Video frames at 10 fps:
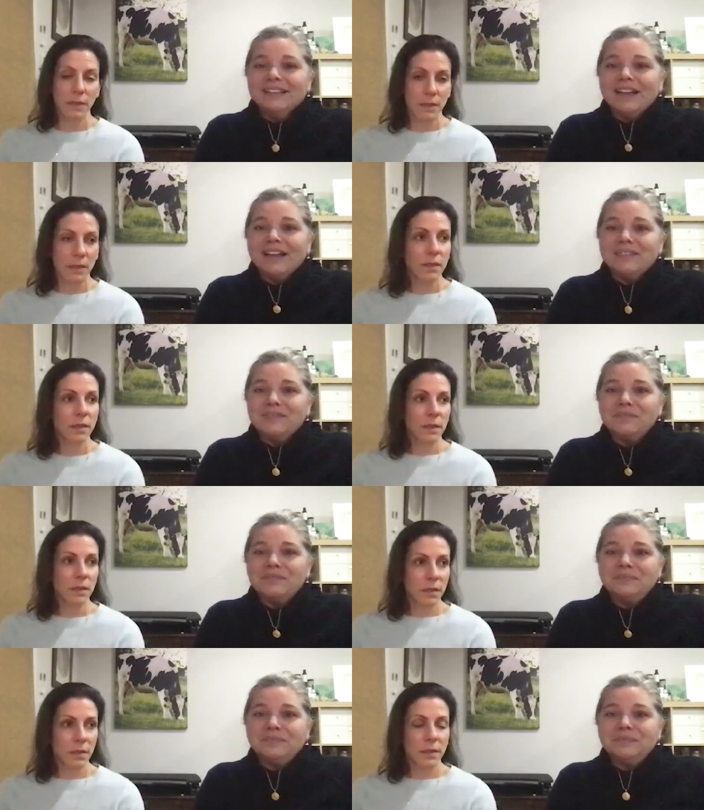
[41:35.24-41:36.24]
Speaker 1: yeah.
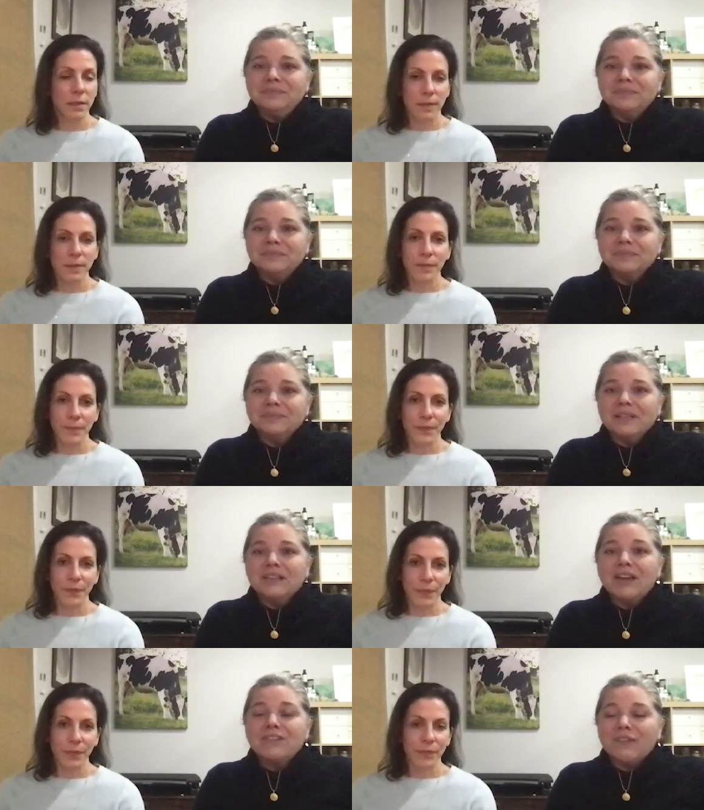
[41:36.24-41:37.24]
A
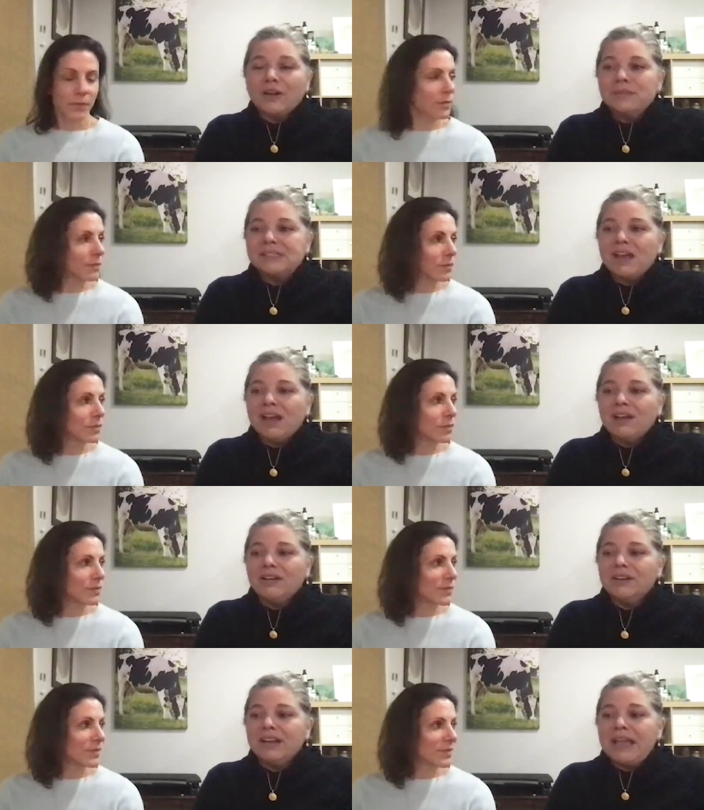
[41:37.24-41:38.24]
lot of farms
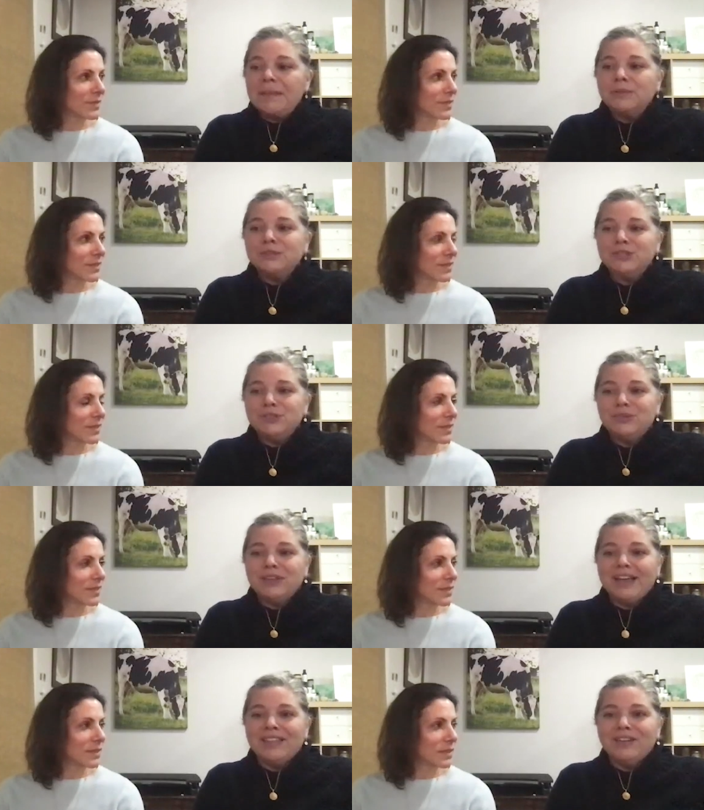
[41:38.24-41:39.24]
aren't able to do
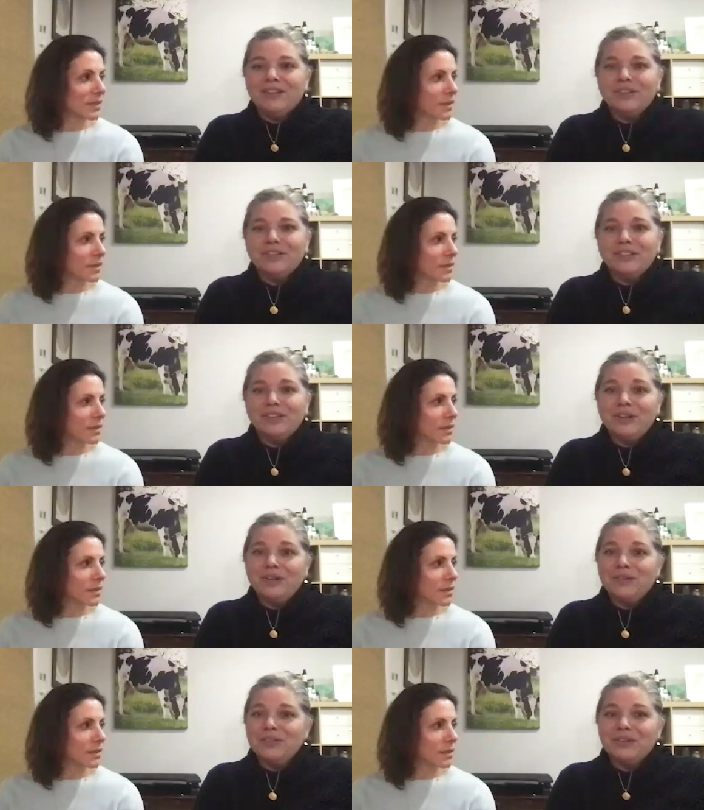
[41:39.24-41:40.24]
that. There, you
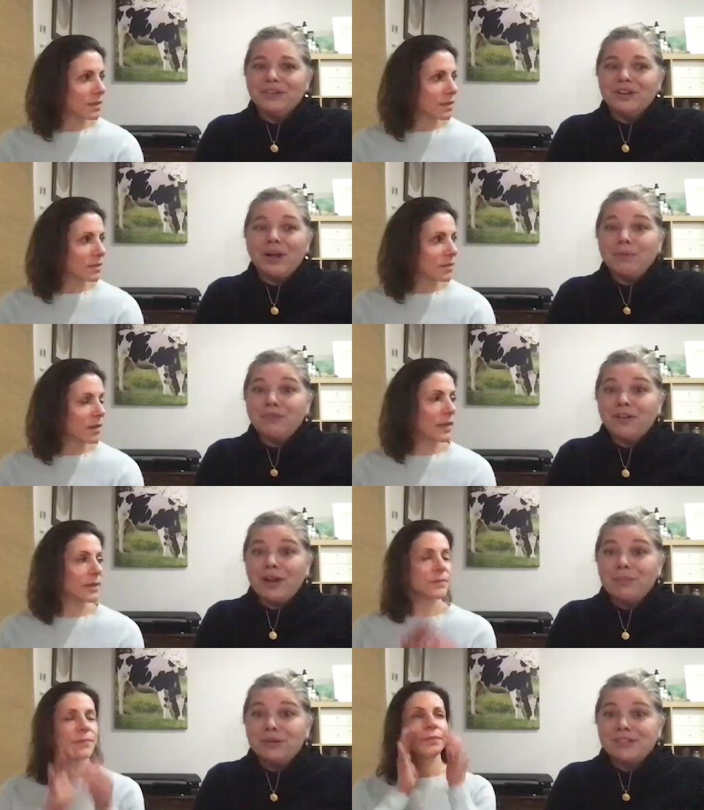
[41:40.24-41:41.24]
know, there are a couple
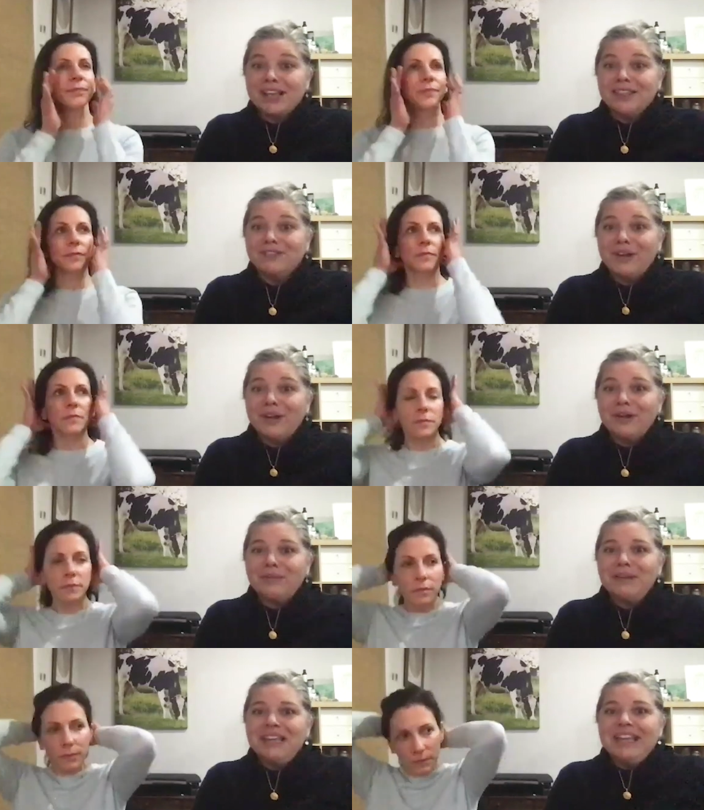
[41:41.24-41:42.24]
farmers on the
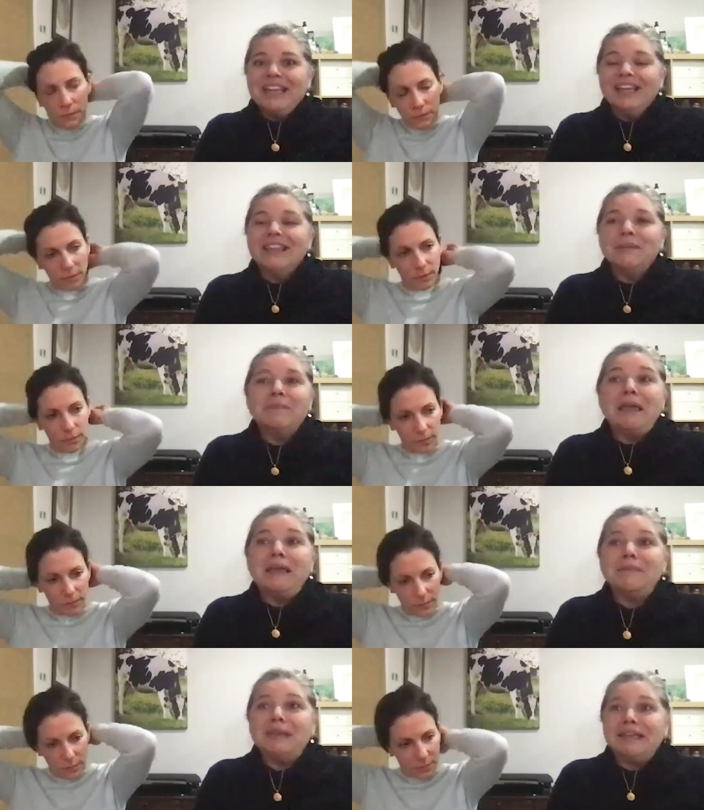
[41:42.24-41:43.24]
farm and they
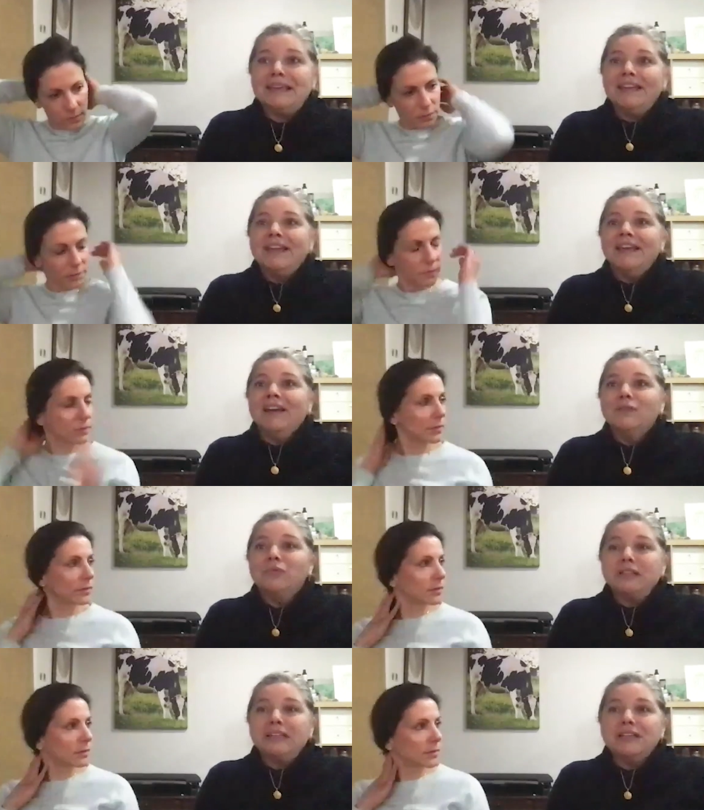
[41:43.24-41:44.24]
may be
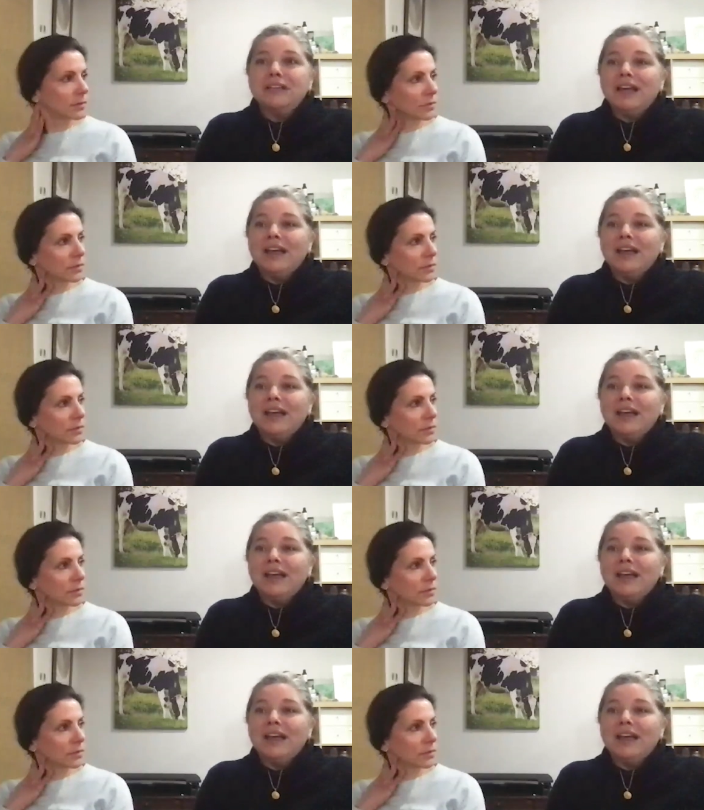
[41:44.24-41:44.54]
really,